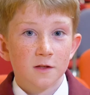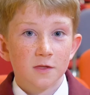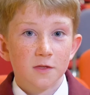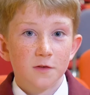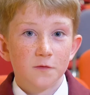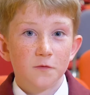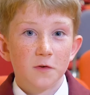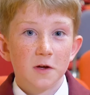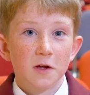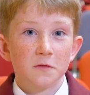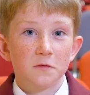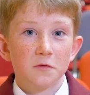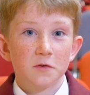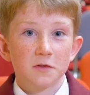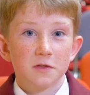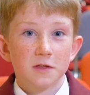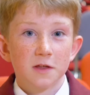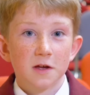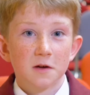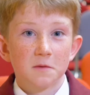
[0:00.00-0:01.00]
The
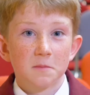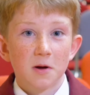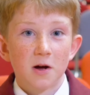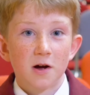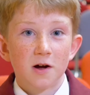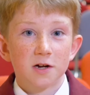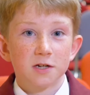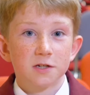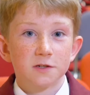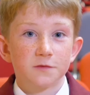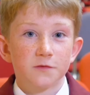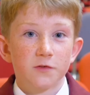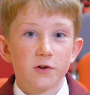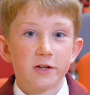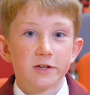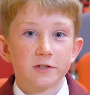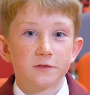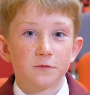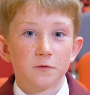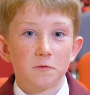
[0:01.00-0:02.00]
favourite thing about
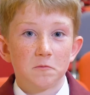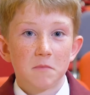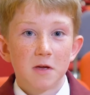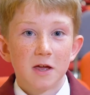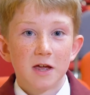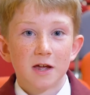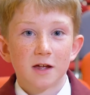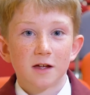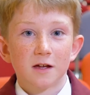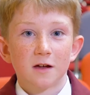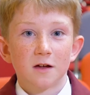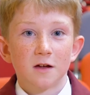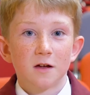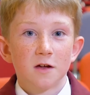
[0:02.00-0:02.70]
Ashville is for me